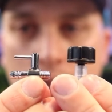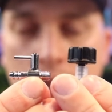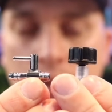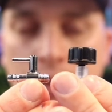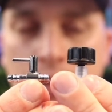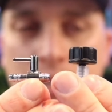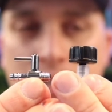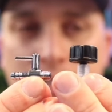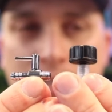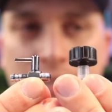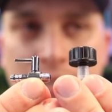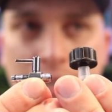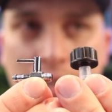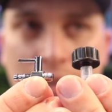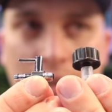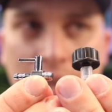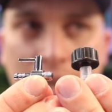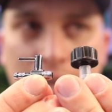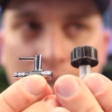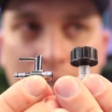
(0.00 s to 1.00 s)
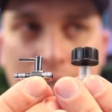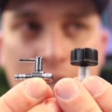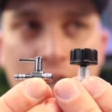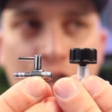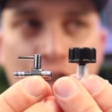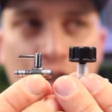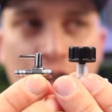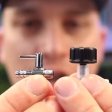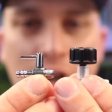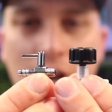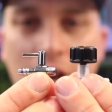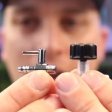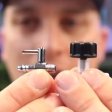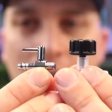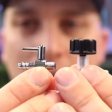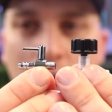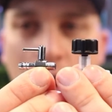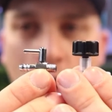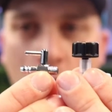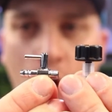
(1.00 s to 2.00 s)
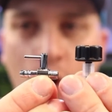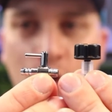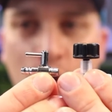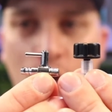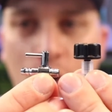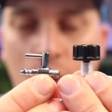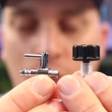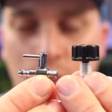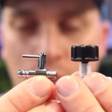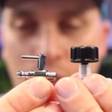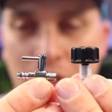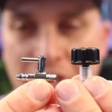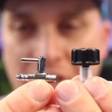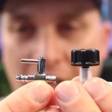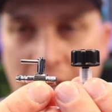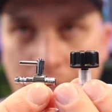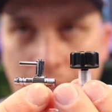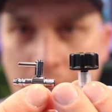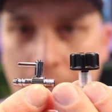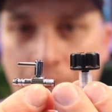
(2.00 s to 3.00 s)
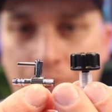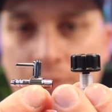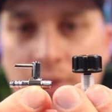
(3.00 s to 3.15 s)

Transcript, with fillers: this they each are their own worst enemy.